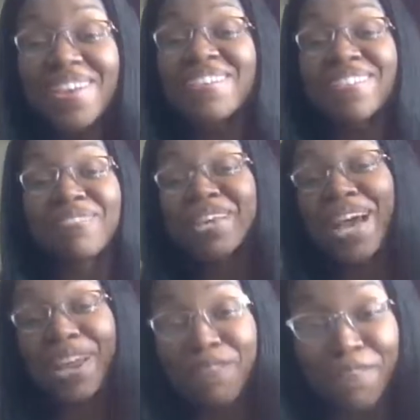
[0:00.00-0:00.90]
Something
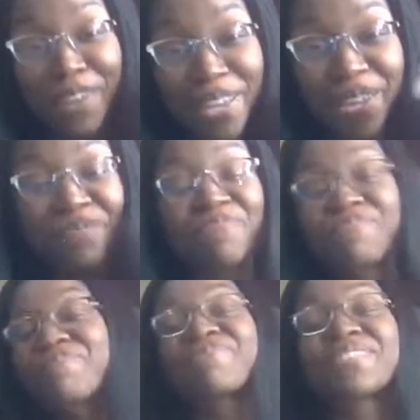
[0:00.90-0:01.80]
got to flip
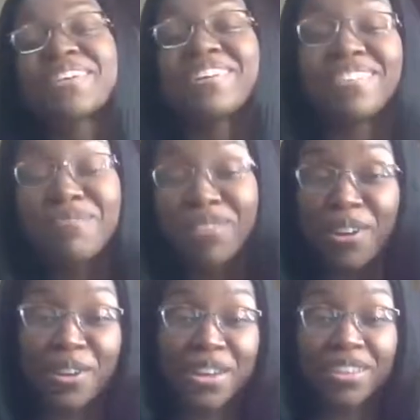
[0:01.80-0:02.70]
because I'm
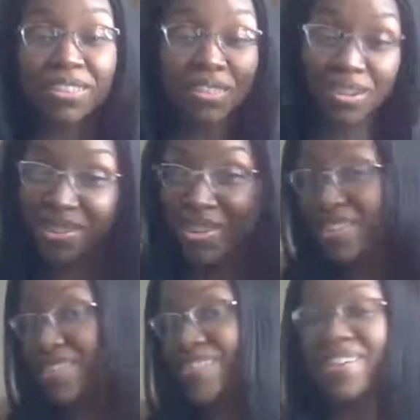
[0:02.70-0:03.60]
turning 30
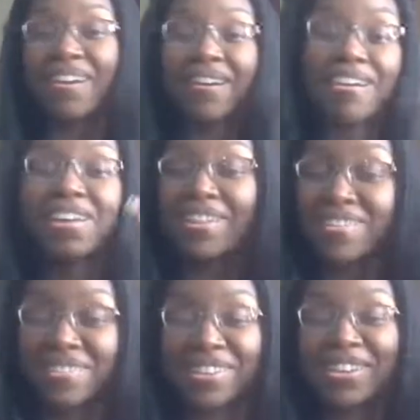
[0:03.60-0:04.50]
this year, and I
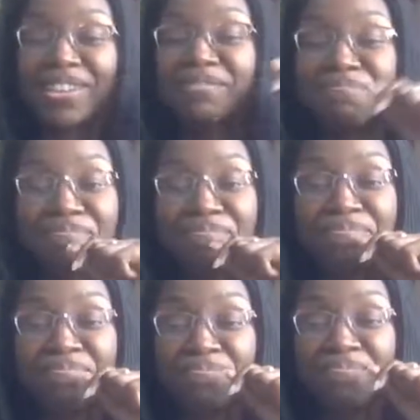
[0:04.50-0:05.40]
said
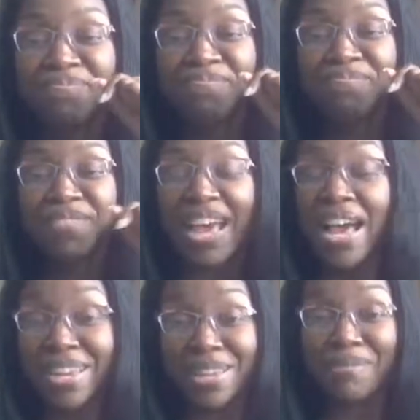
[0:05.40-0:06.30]
I
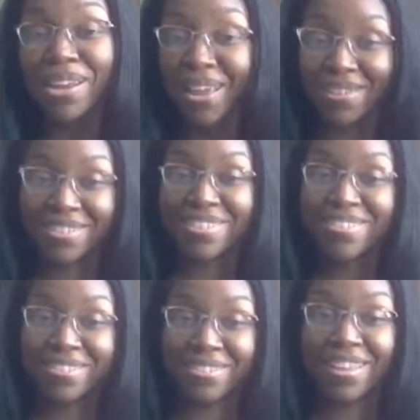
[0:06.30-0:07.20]
need my
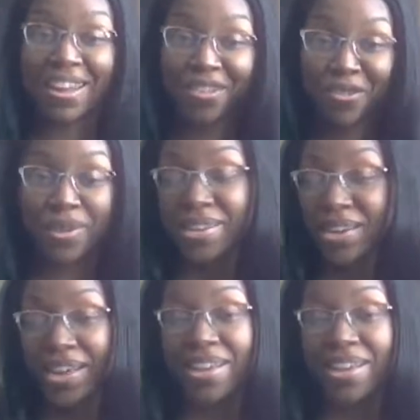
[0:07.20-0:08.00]
license at 29.